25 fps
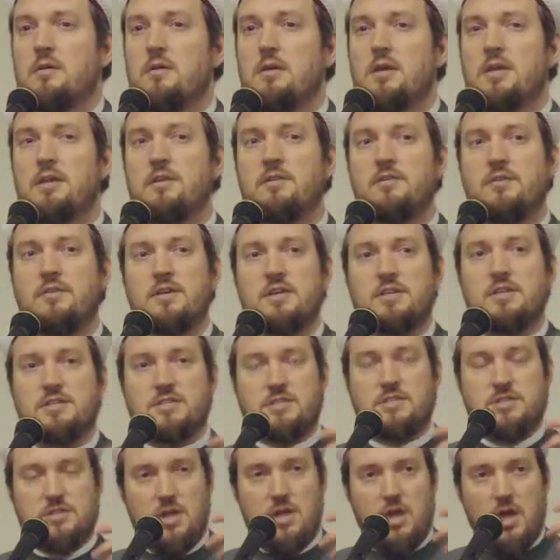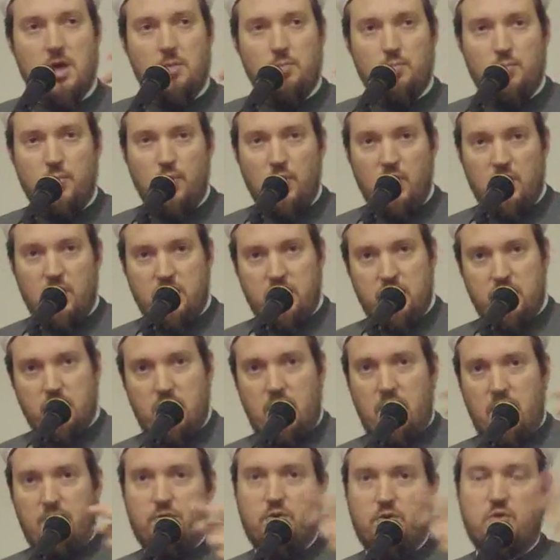in this
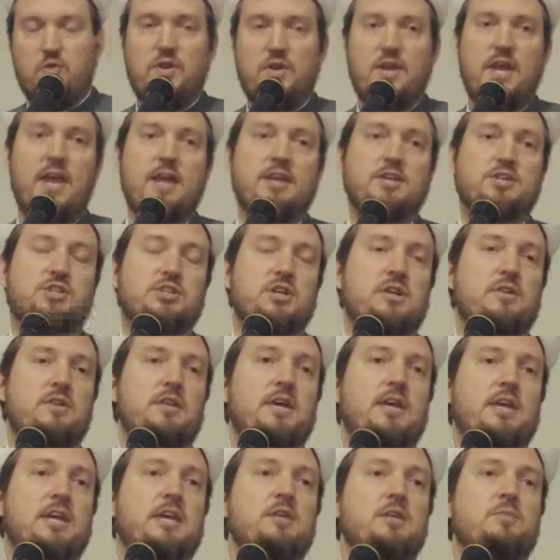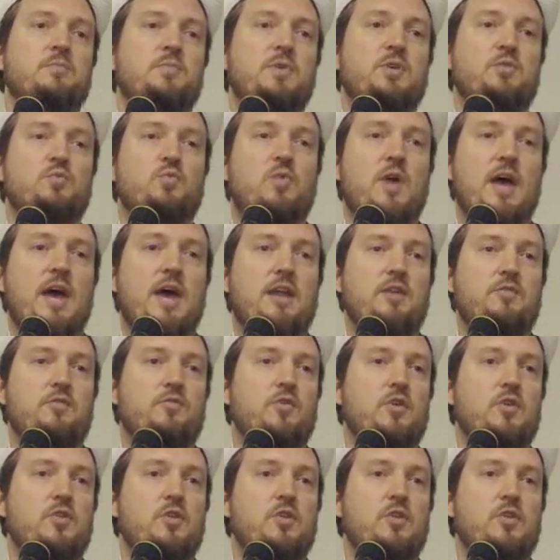book of creation that can be read for